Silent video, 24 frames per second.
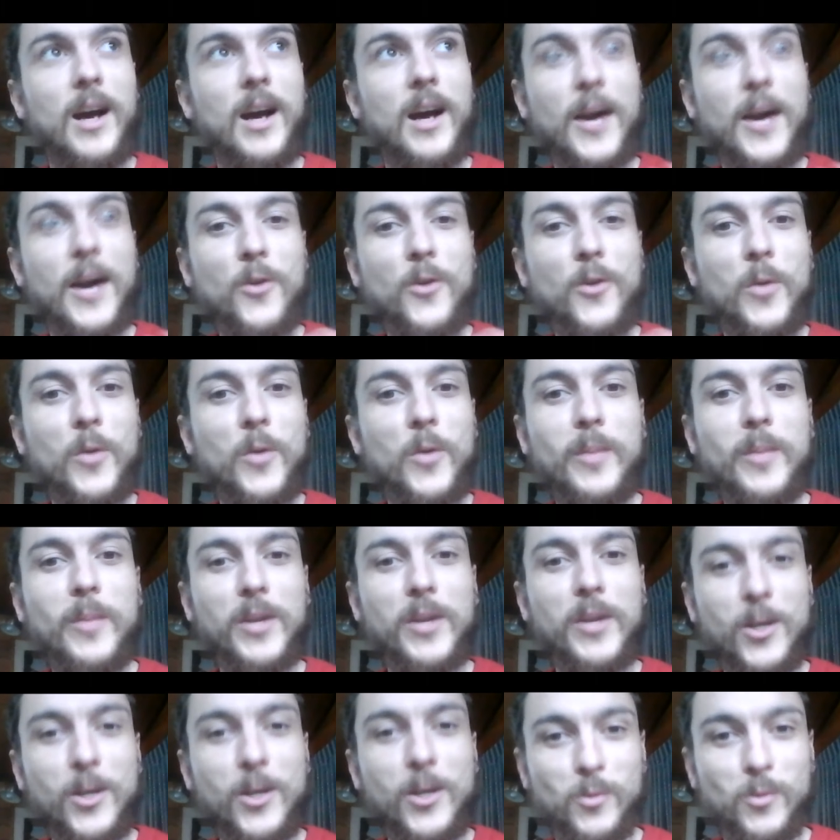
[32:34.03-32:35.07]
I don't know
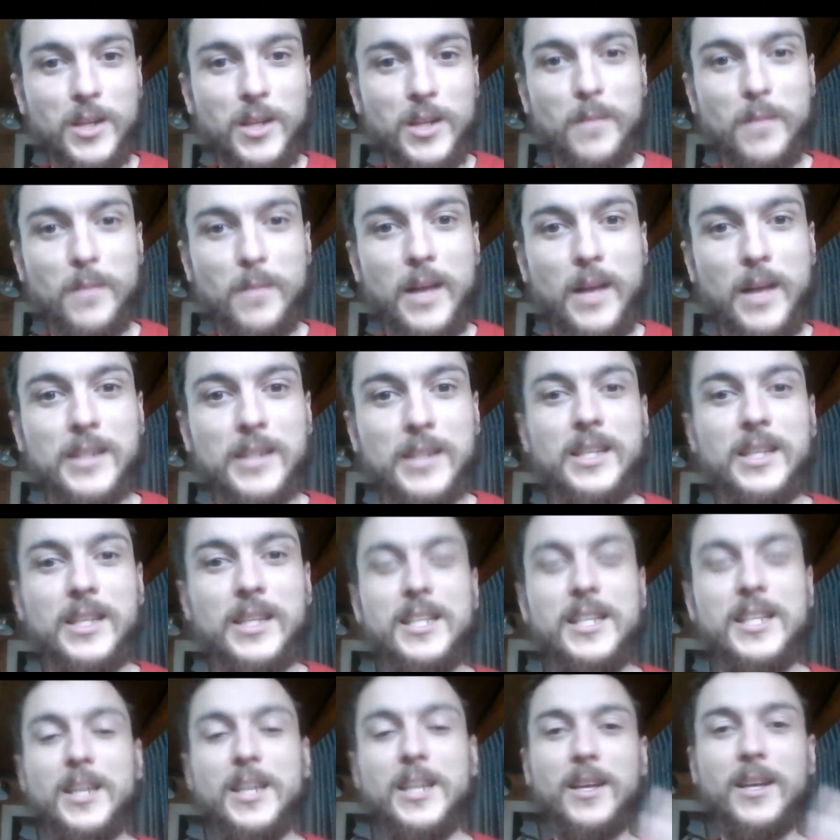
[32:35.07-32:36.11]
anybody else with a gimp mask.
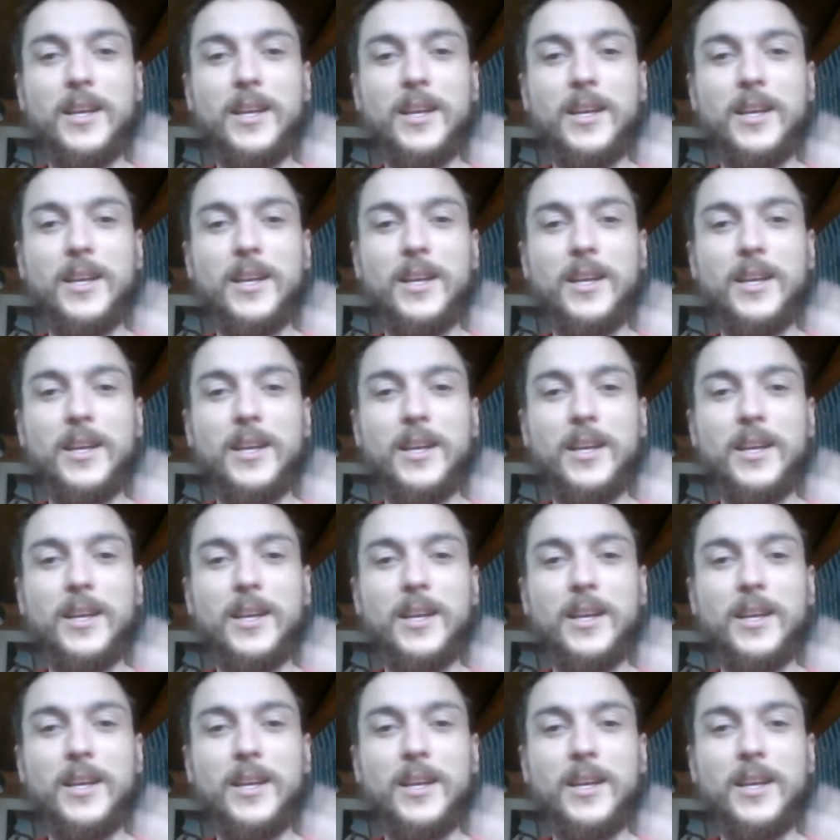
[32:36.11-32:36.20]
It's like,